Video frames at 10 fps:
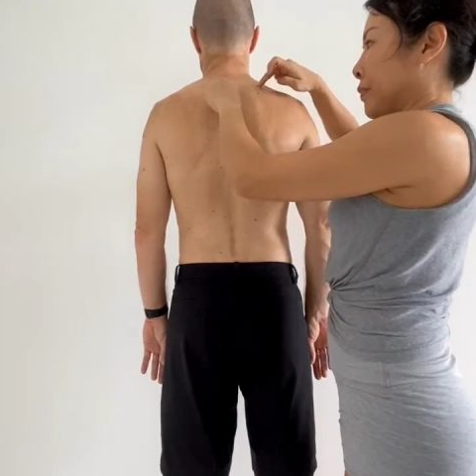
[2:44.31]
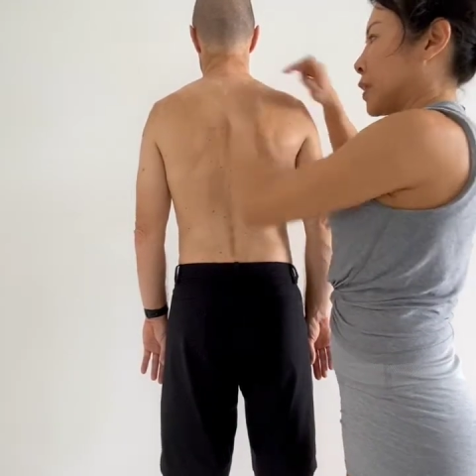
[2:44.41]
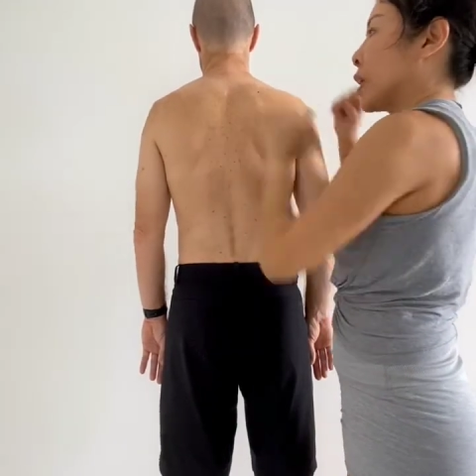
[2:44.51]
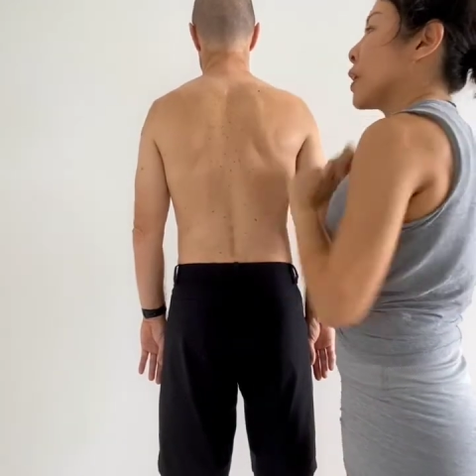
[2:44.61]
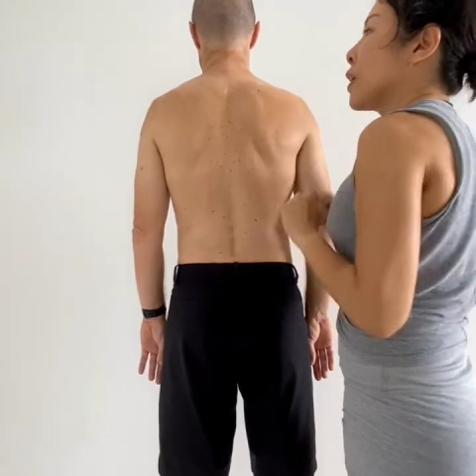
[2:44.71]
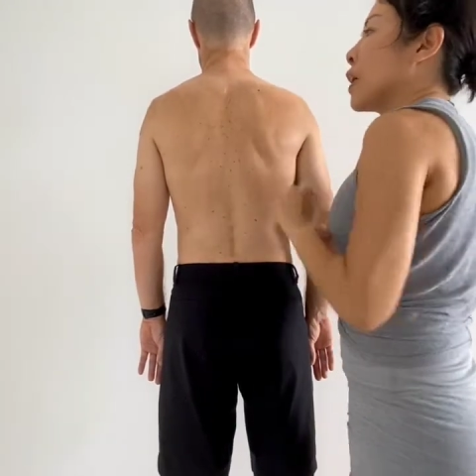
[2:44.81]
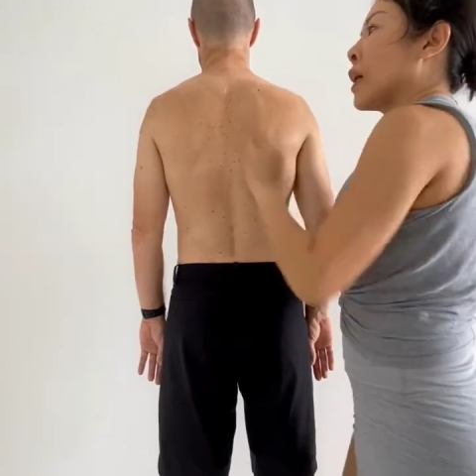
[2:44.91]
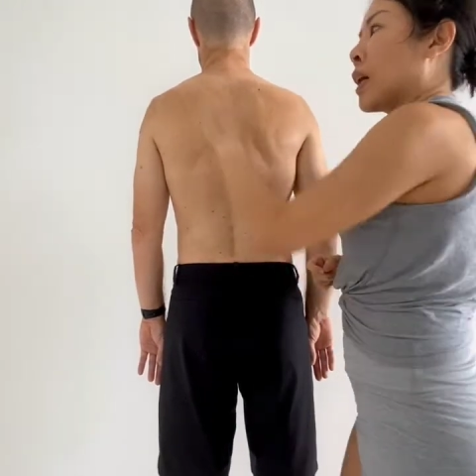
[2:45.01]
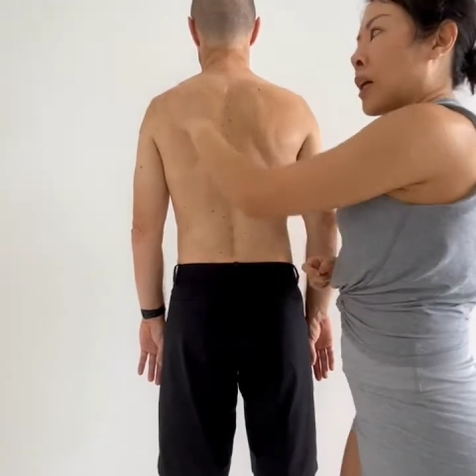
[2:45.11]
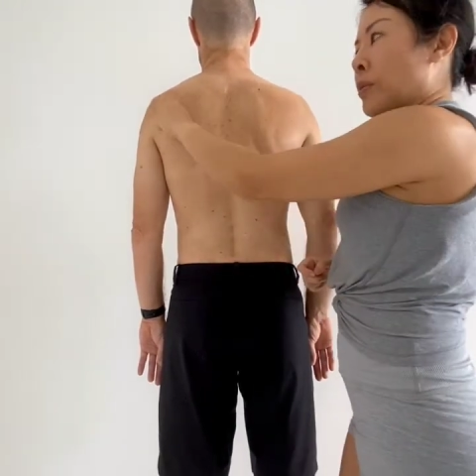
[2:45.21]
Okay,
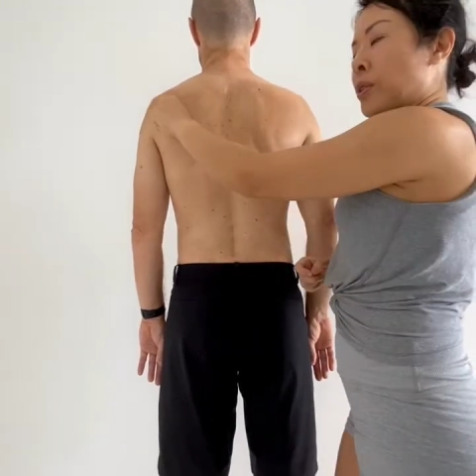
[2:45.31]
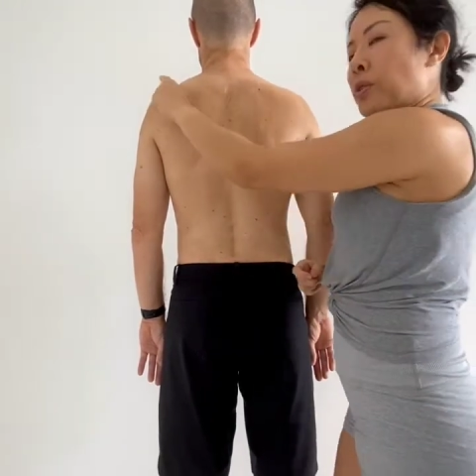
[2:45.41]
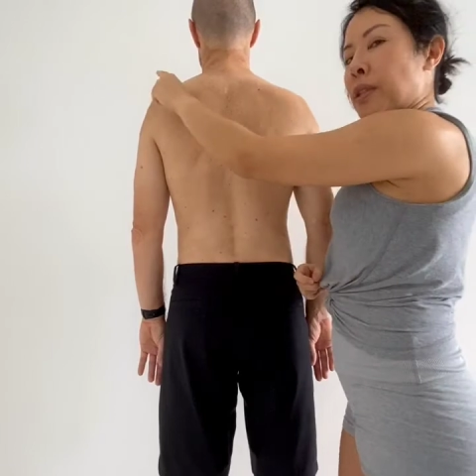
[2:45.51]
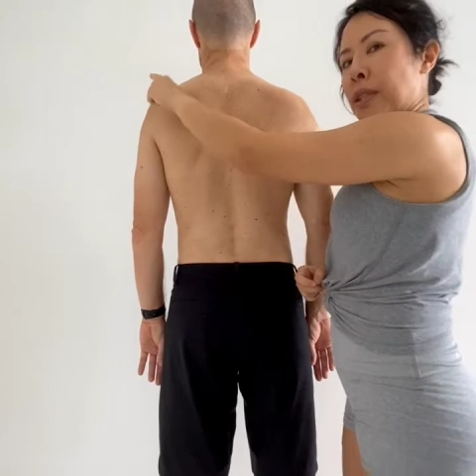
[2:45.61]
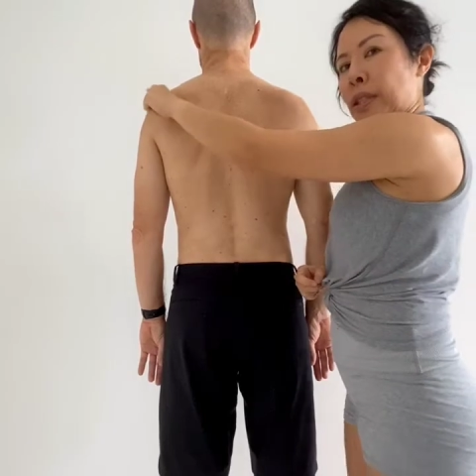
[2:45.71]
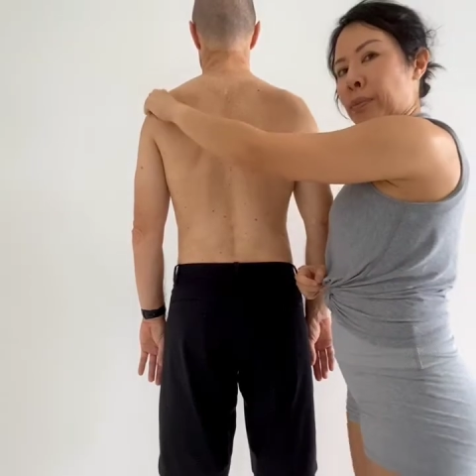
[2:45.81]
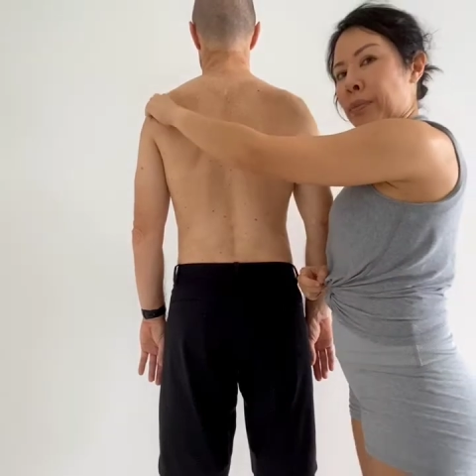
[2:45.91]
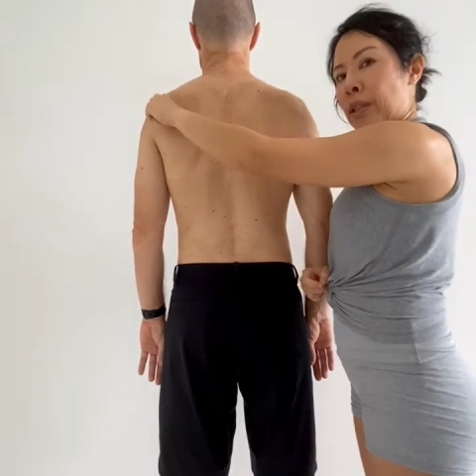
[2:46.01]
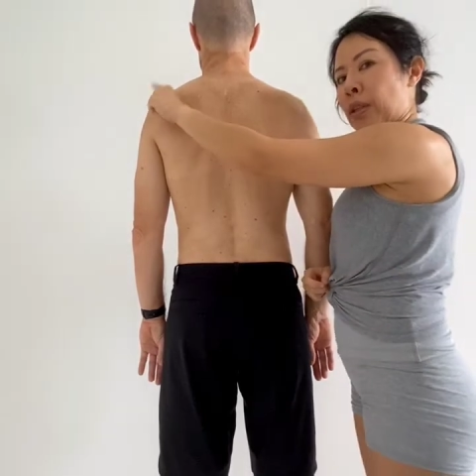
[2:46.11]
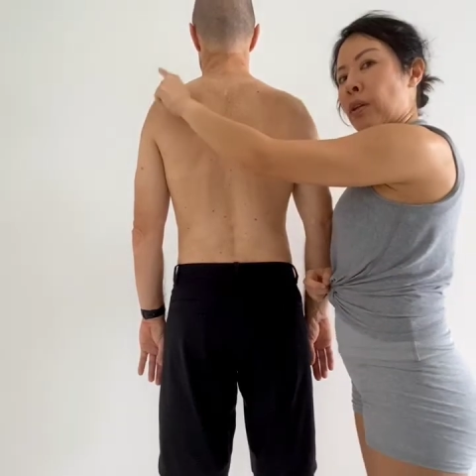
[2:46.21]
I will do the same
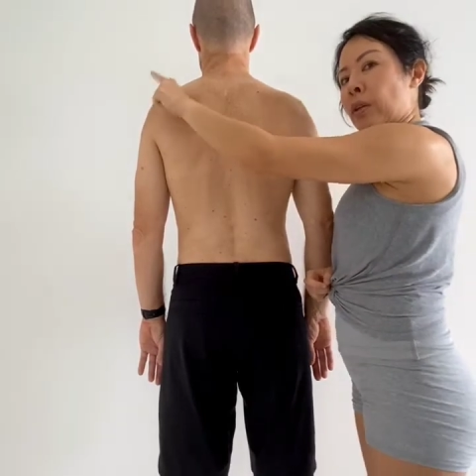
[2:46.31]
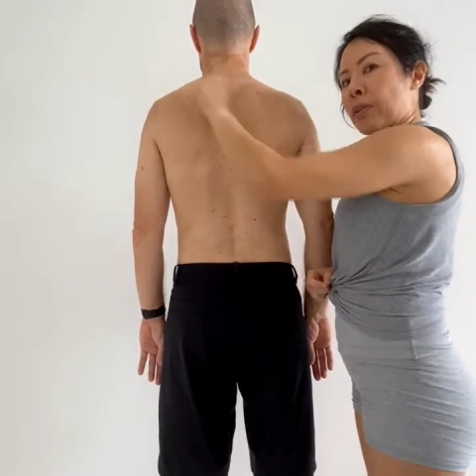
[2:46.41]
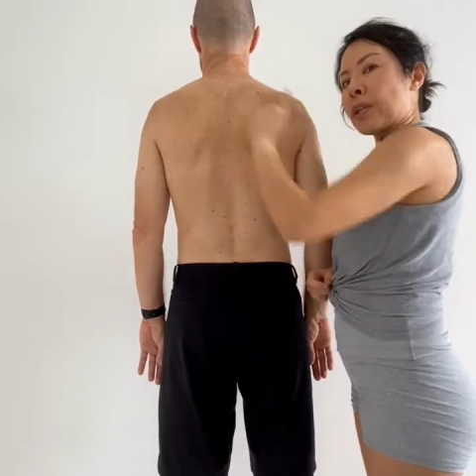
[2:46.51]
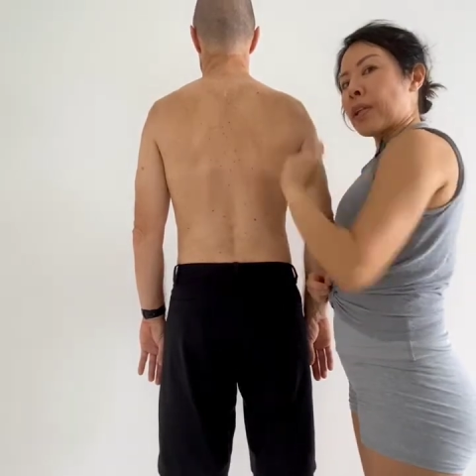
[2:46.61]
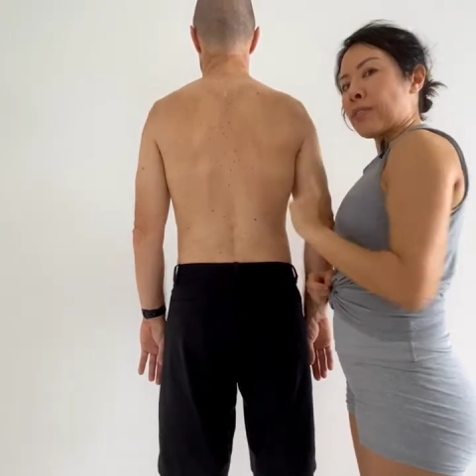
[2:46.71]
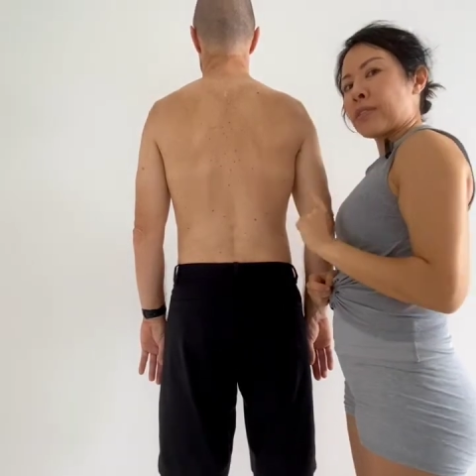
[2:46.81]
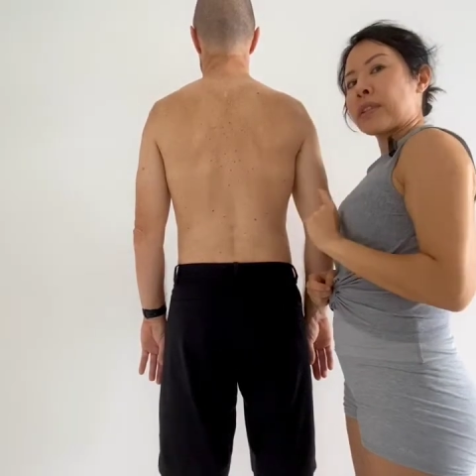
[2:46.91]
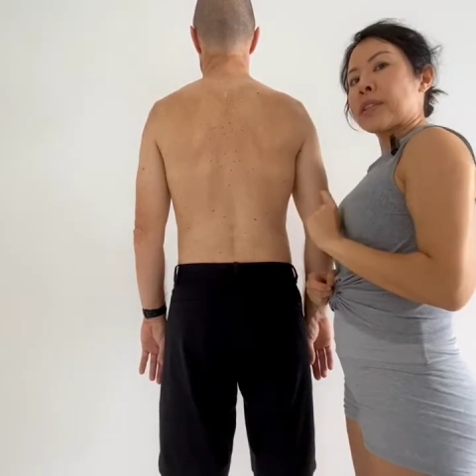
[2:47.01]
thing on the left